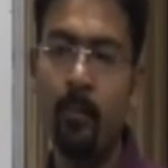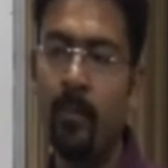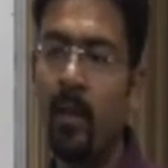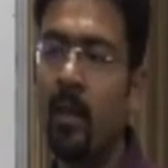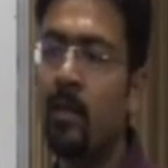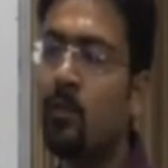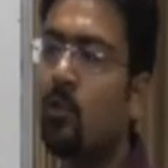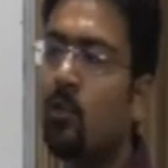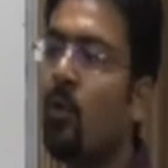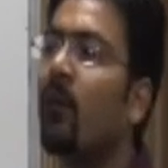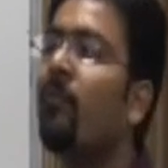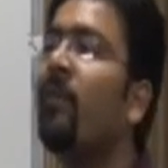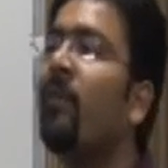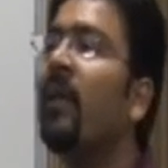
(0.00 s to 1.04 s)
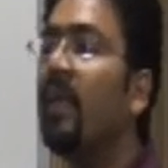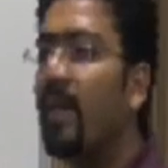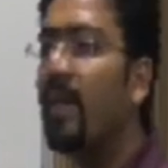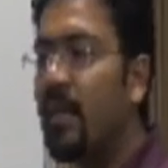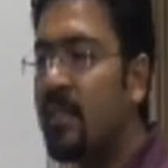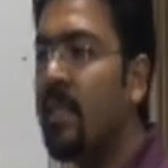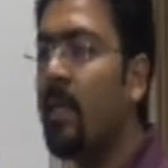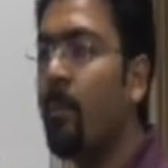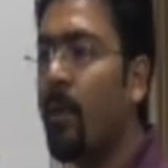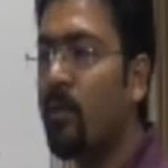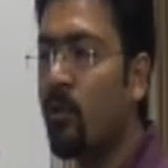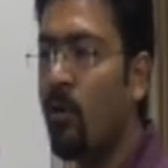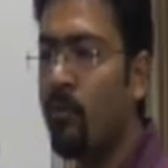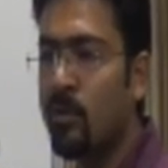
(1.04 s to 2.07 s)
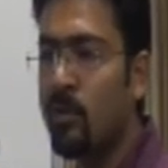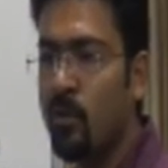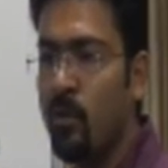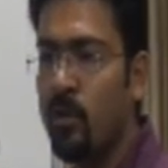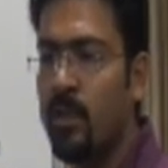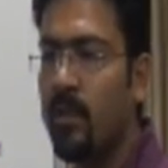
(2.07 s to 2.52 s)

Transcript: So if we increase the temperature of a solution,